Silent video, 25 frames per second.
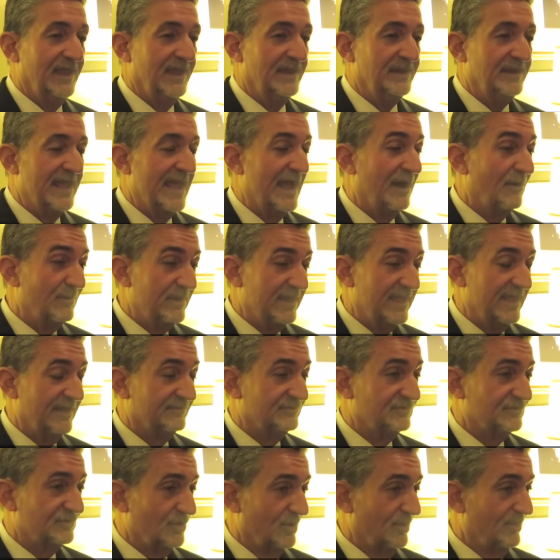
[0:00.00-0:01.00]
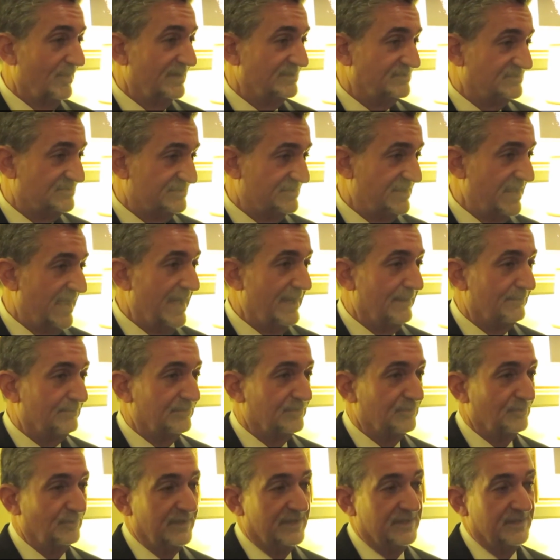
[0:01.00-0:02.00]
And now we have so much
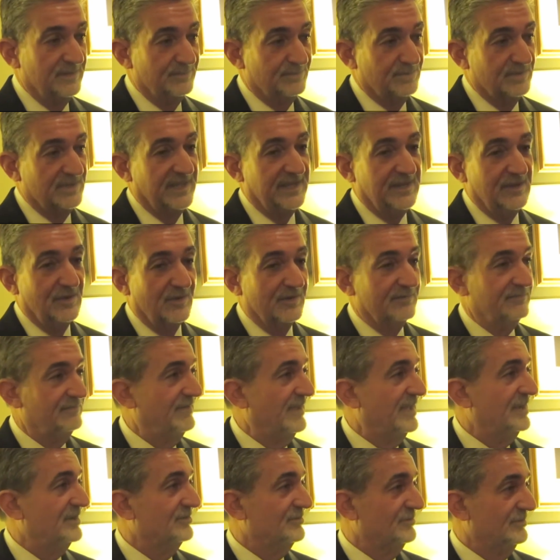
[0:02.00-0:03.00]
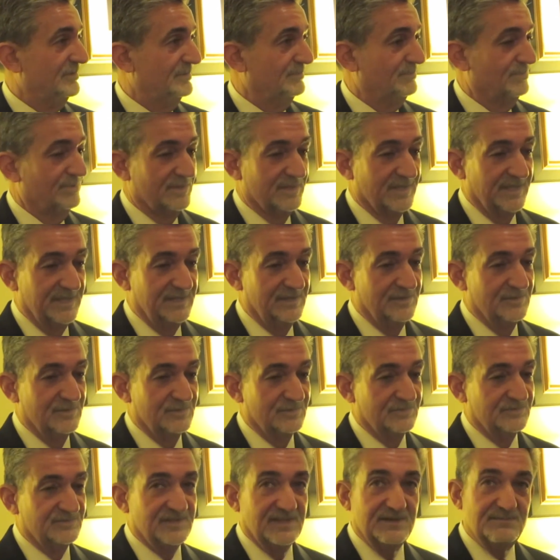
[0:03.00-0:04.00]
depth, we can play our veteran
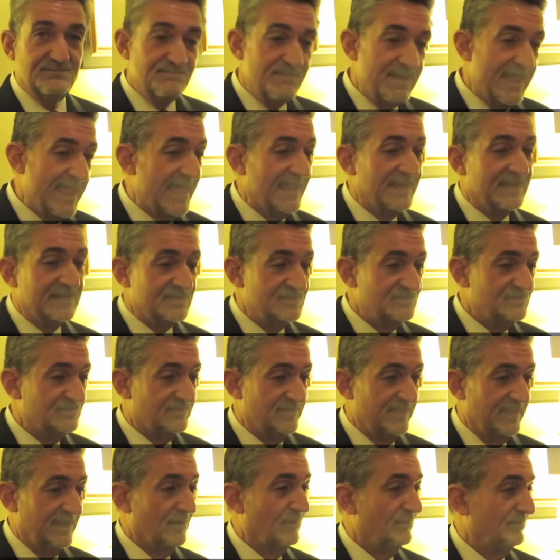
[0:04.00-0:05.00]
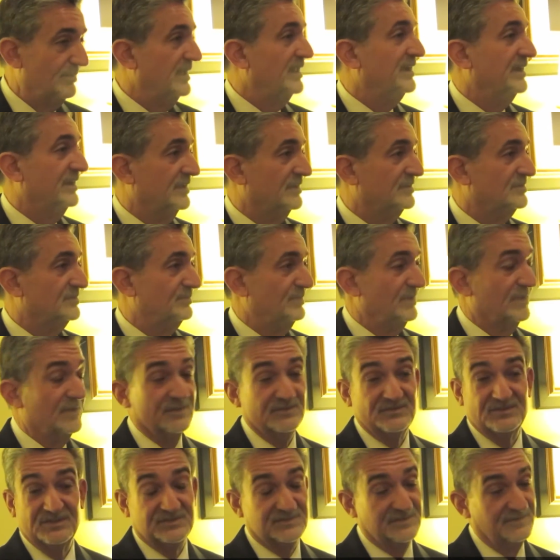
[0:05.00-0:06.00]
players and manage their minutes,
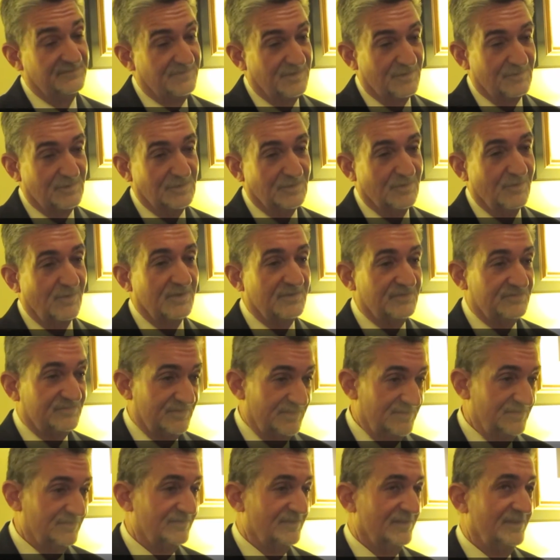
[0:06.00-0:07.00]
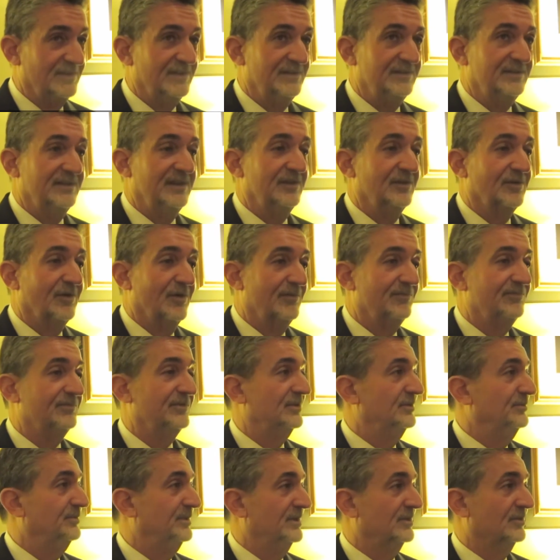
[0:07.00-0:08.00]
because it's a very long season and
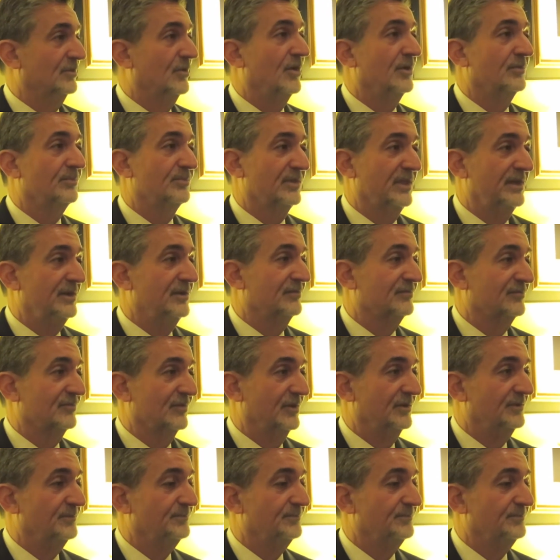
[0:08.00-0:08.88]
hopefully it'll be a long playoff.